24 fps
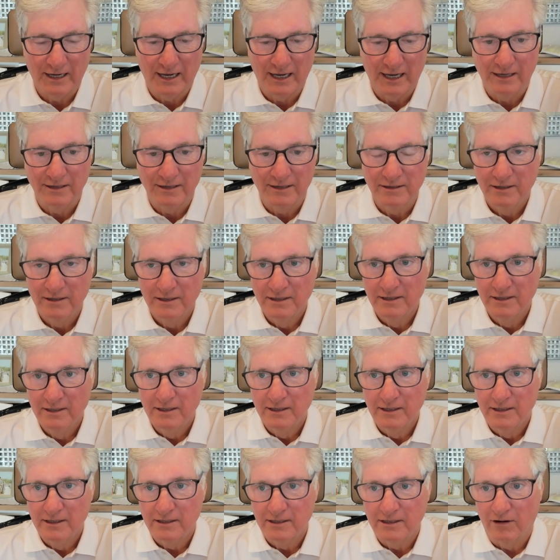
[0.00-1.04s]
And,
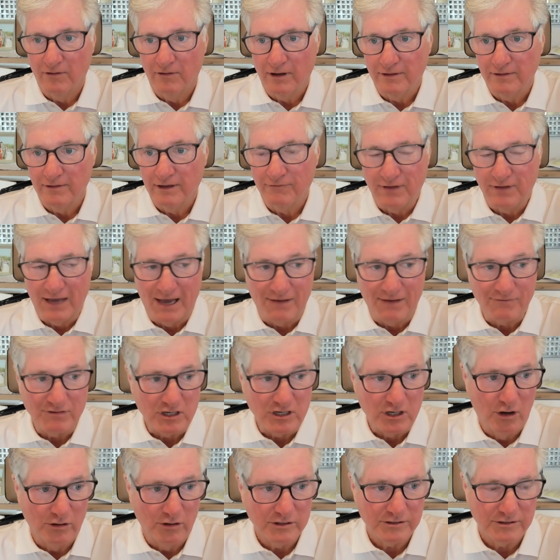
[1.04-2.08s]
you know, if you
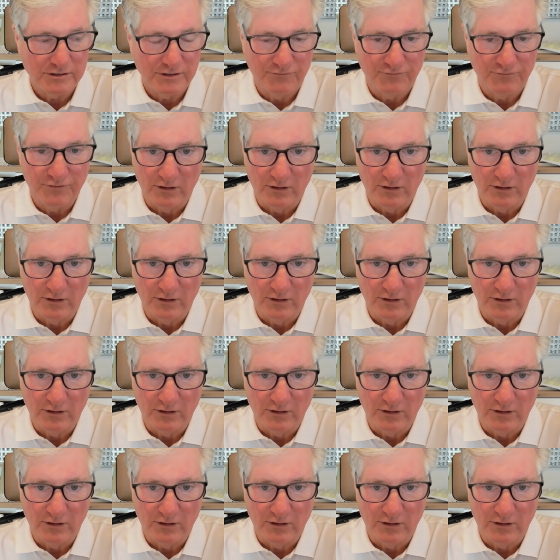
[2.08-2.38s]
haven't noticed,